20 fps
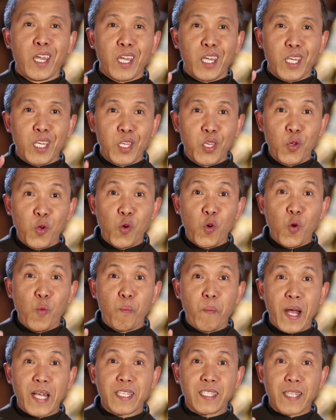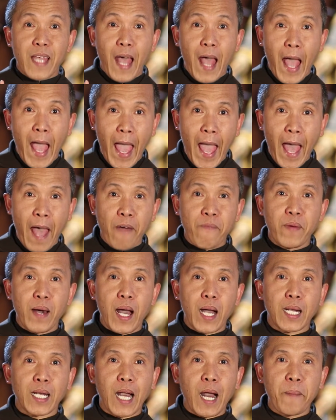You must have
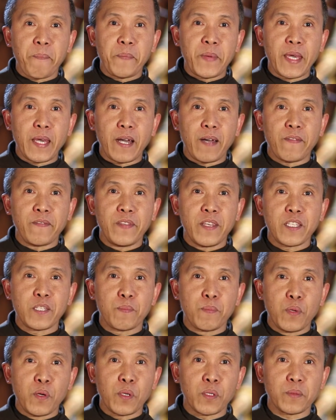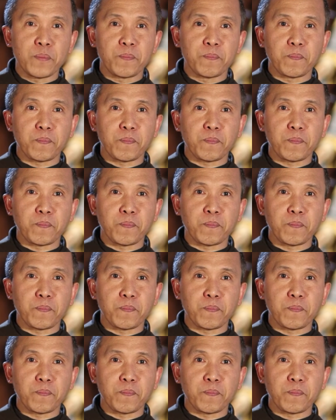a copy of this book